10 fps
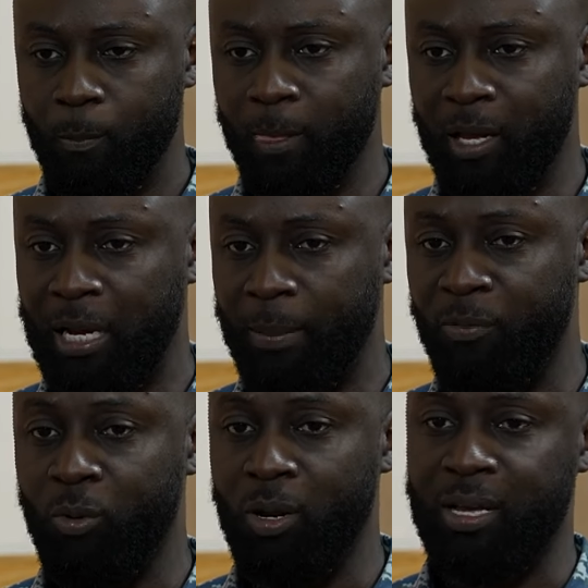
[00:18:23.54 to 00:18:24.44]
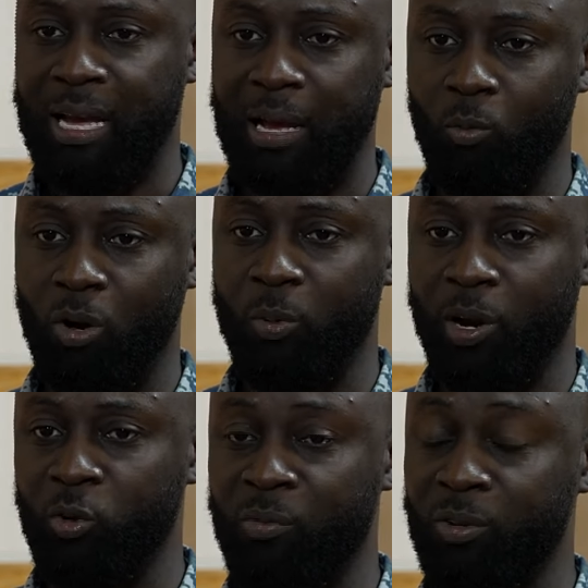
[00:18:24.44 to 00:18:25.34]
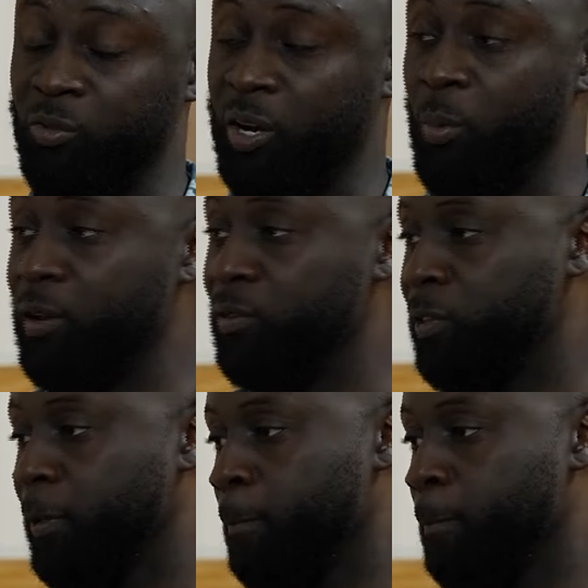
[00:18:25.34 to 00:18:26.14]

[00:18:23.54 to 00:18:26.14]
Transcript: If you look at what we're doing for Tradewinds,